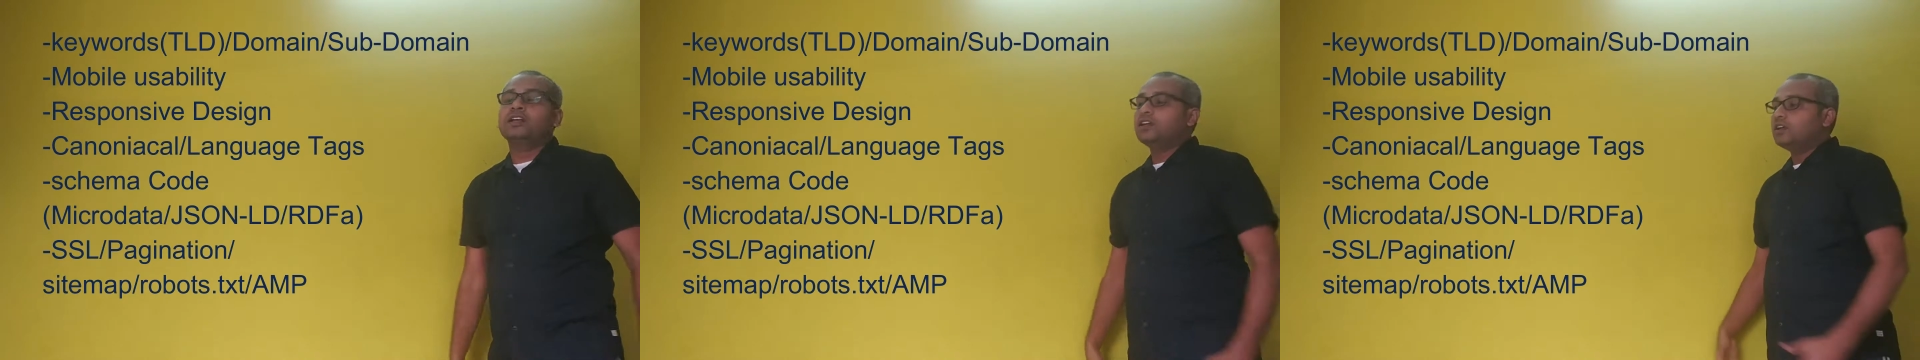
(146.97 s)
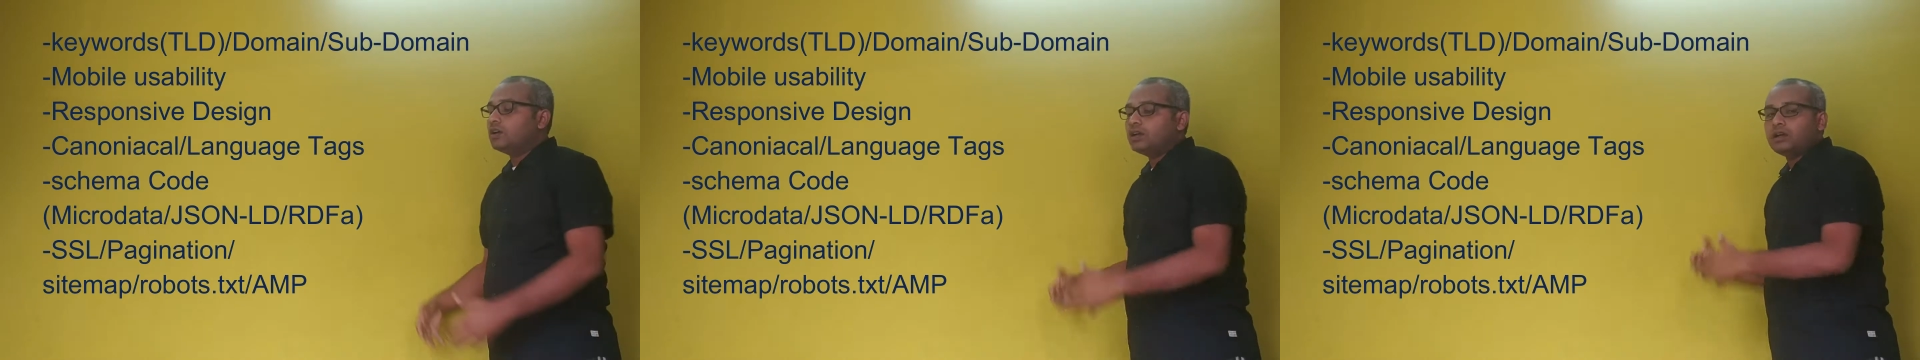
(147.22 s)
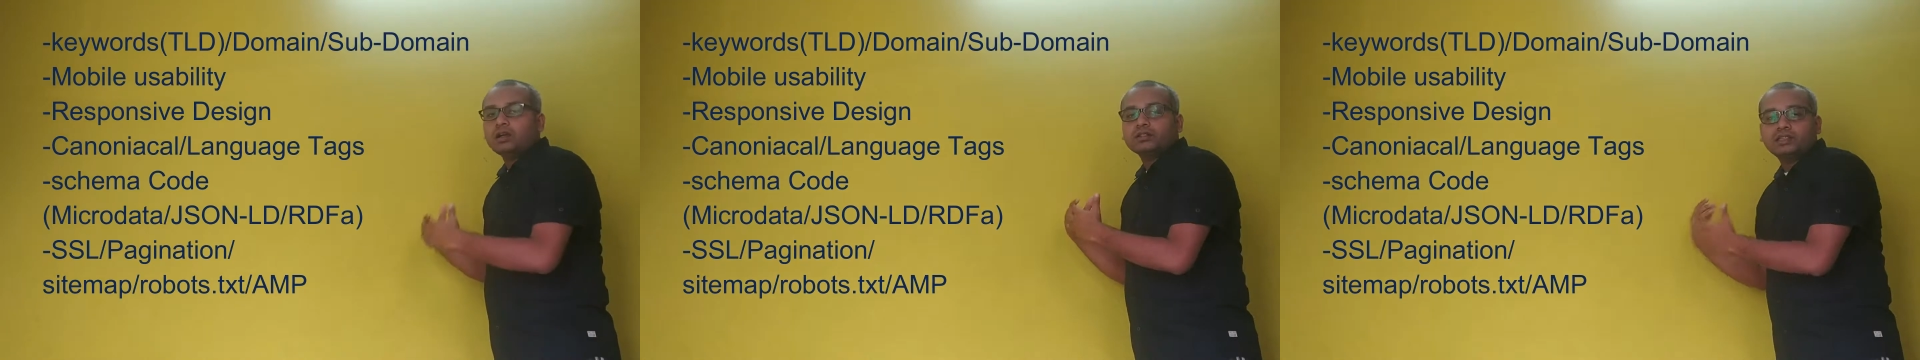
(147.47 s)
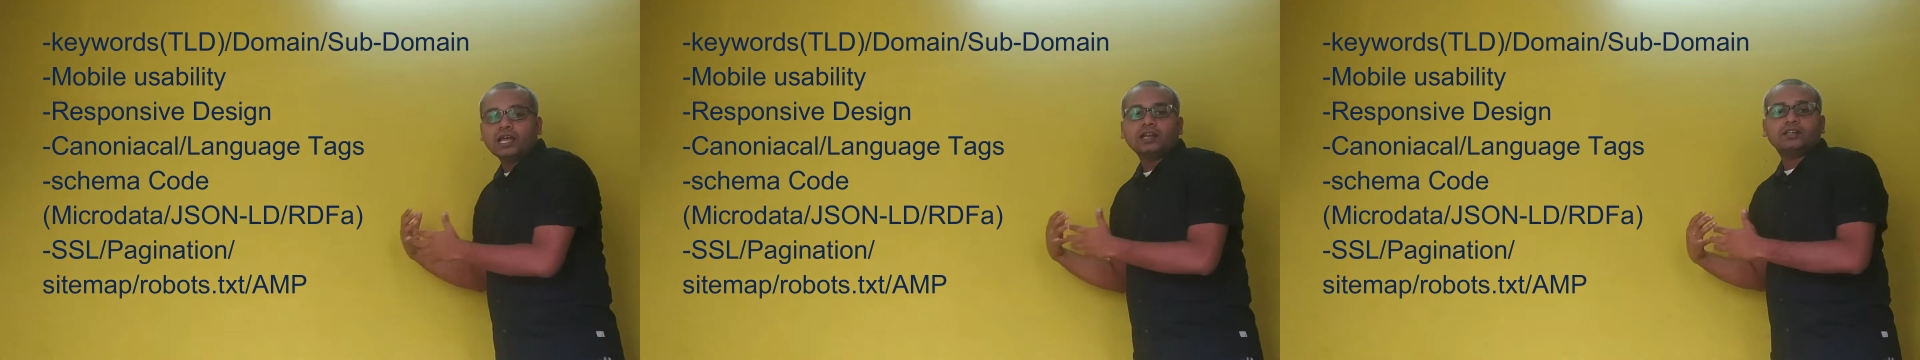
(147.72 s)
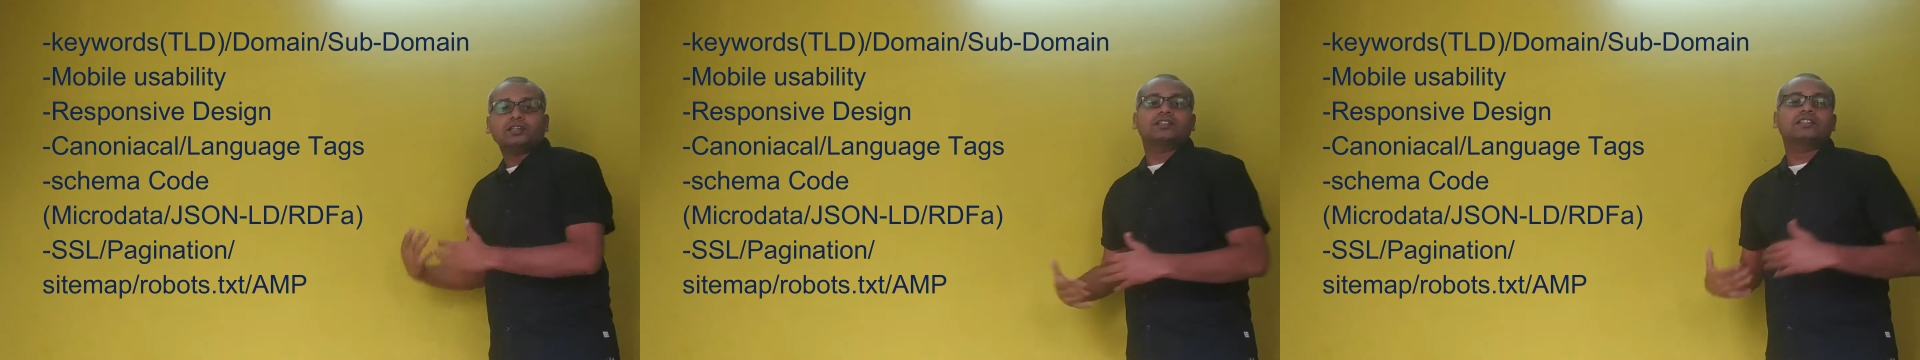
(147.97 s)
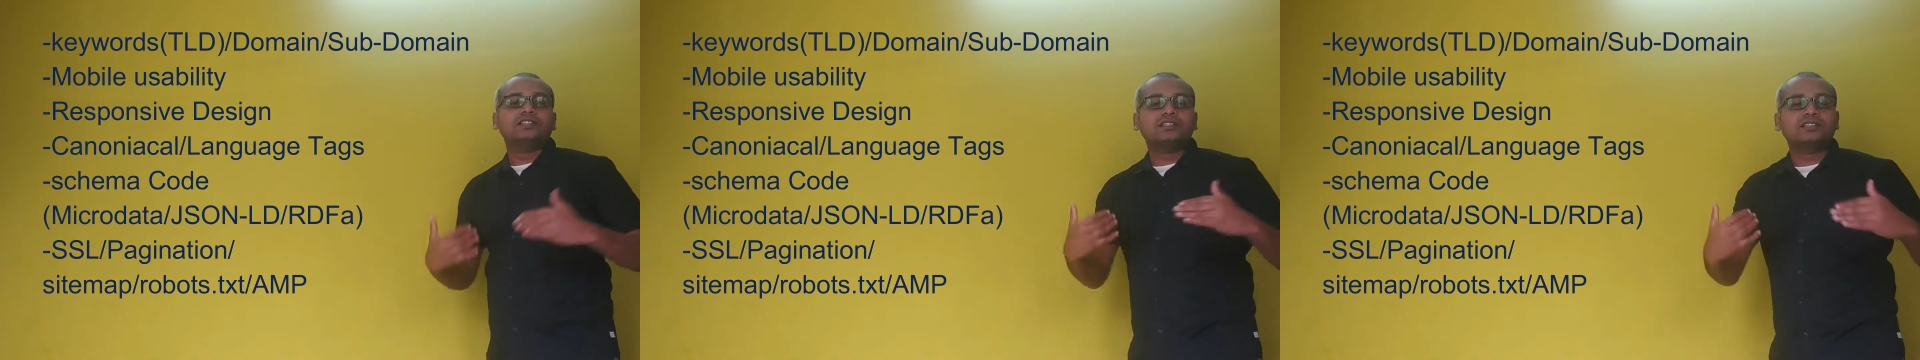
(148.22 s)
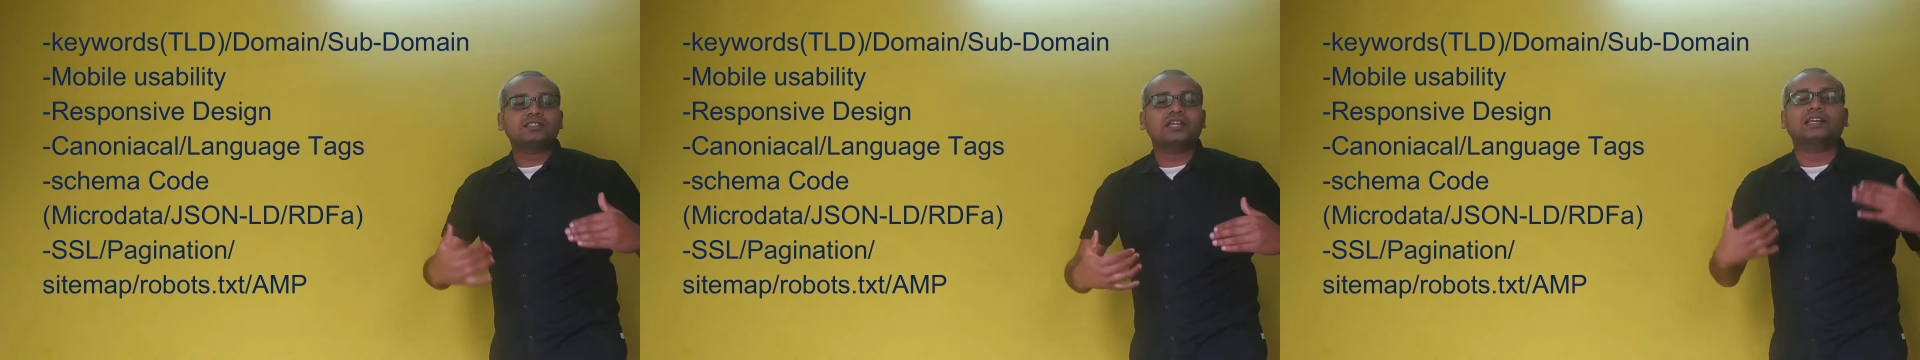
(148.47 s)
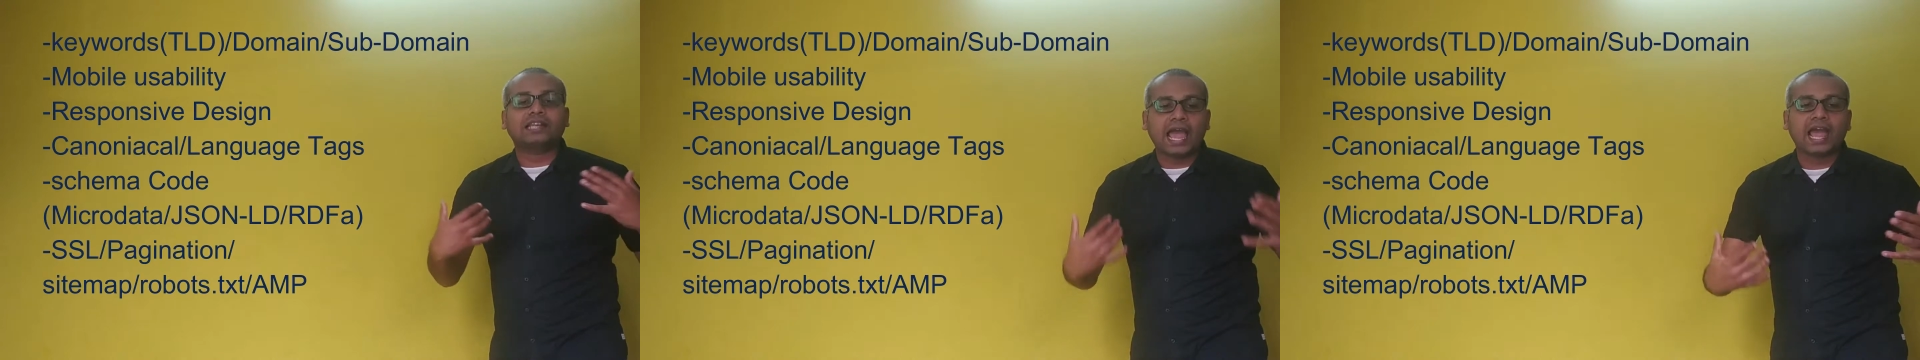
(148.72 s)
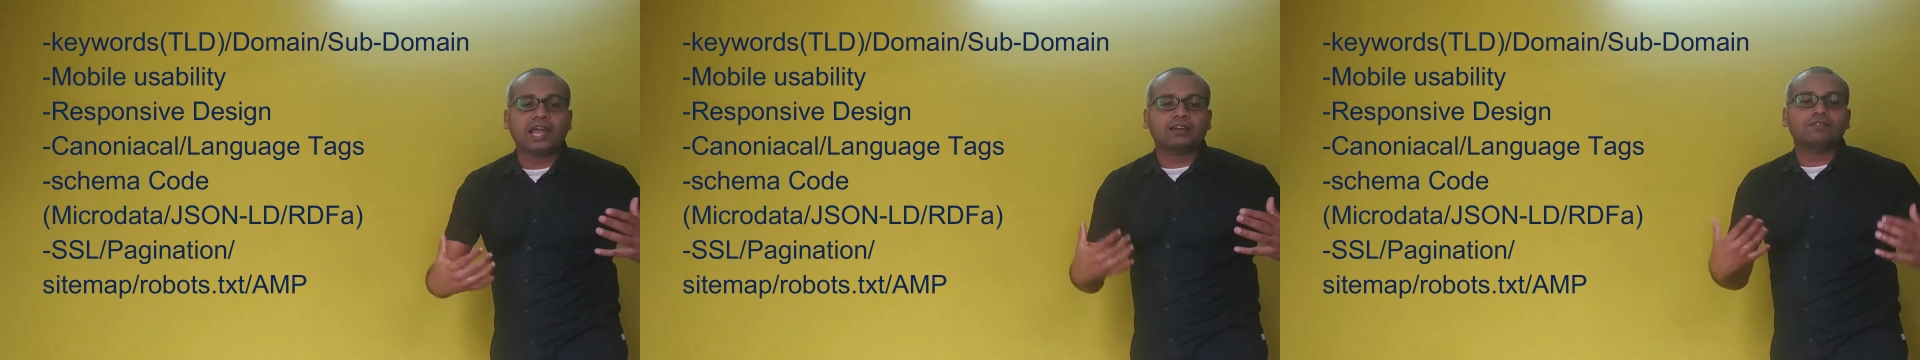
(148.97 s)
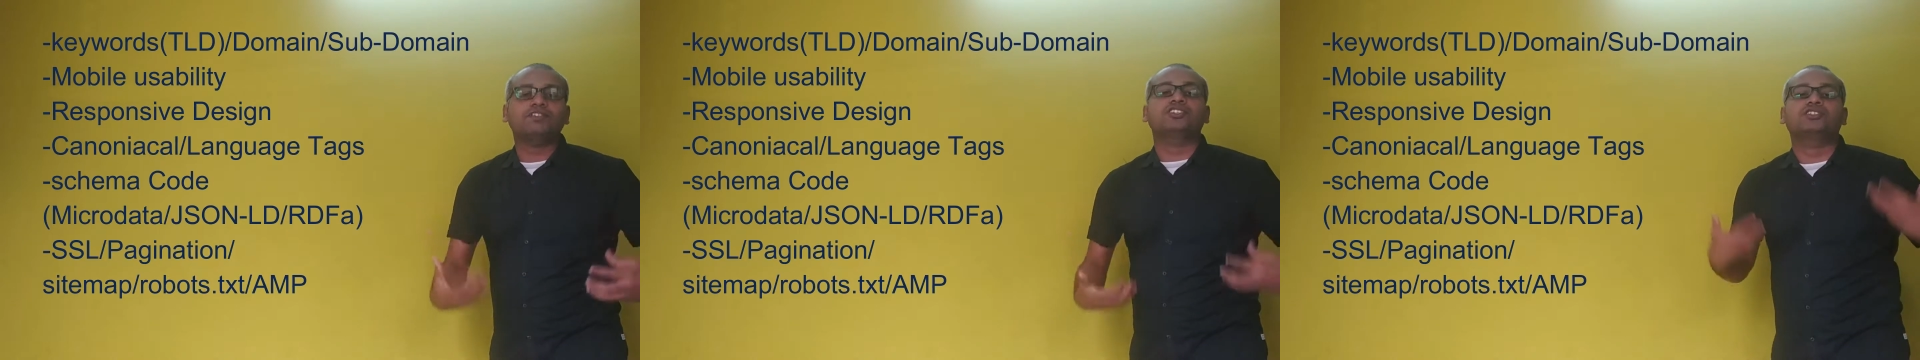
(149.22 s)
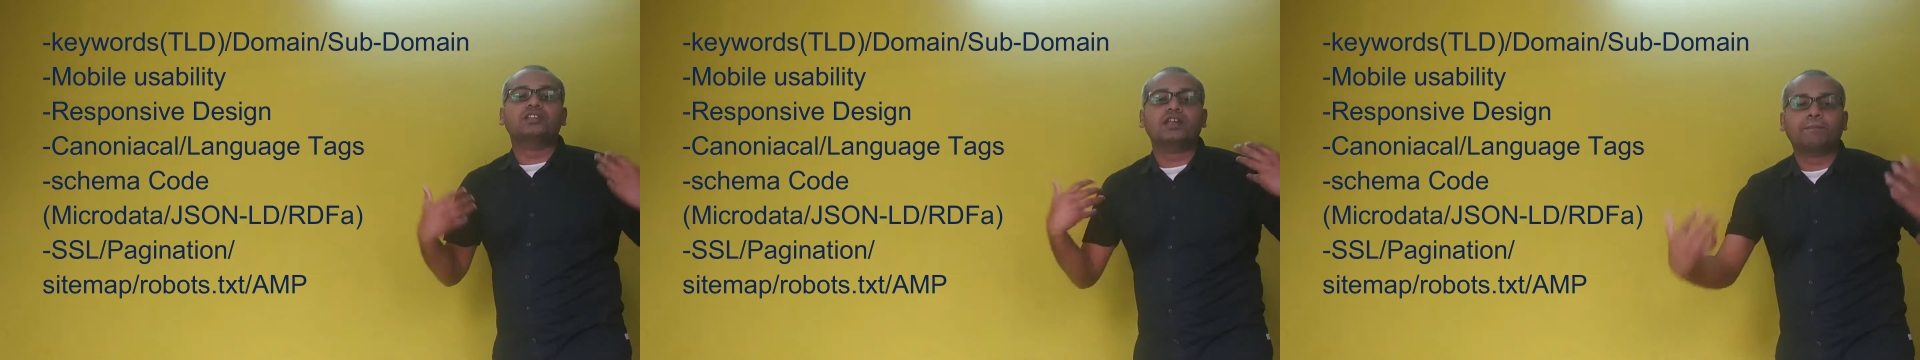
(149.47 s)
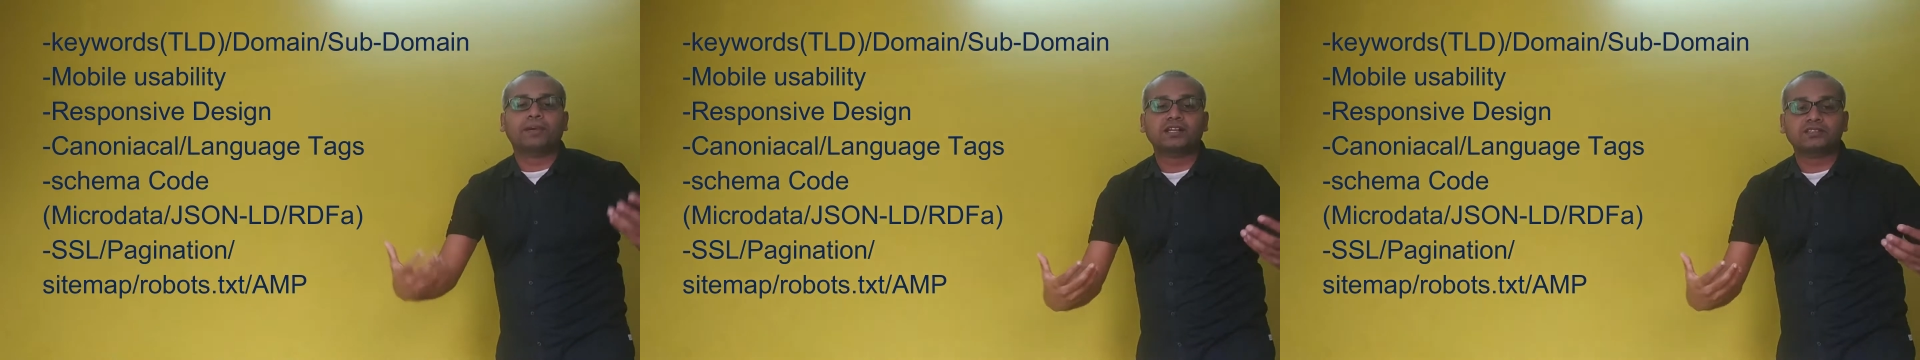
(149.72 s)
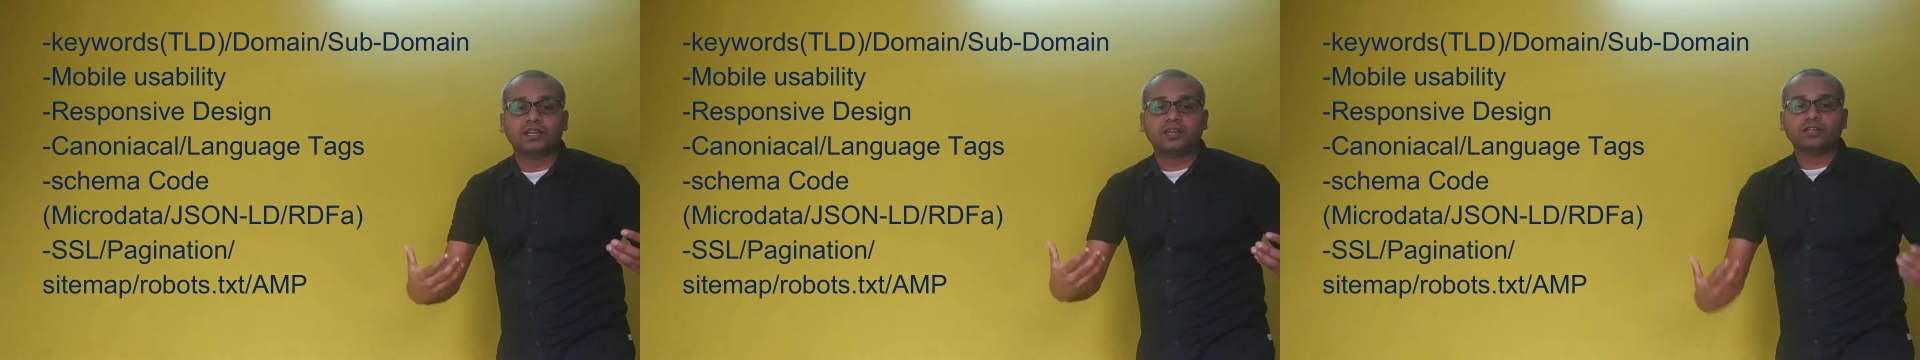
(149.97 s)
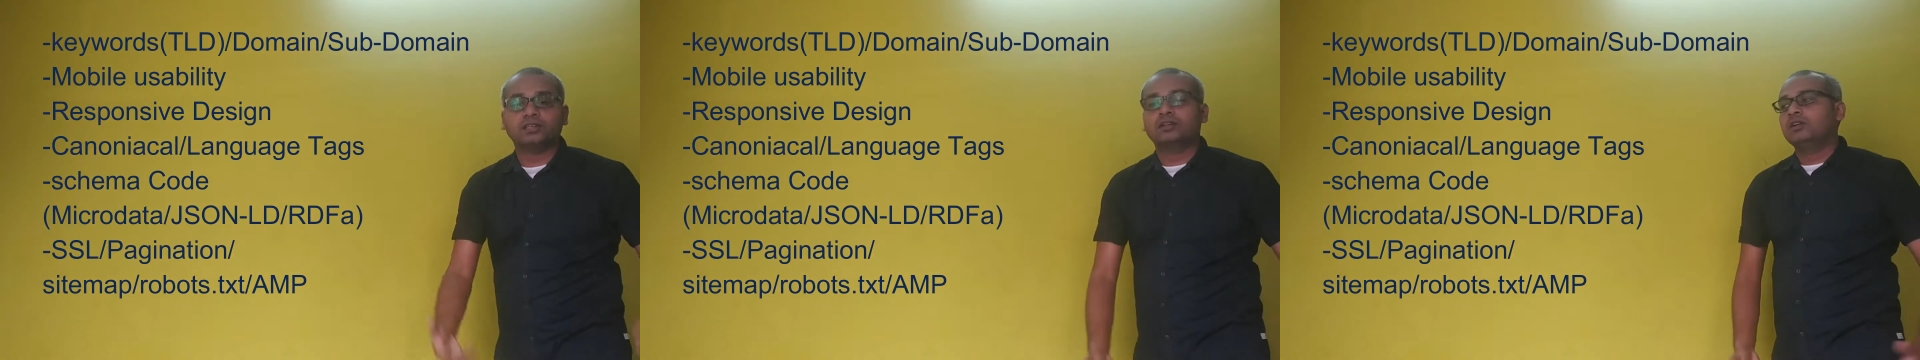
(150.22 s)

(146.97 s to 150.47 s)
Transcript: that this is the tag which represent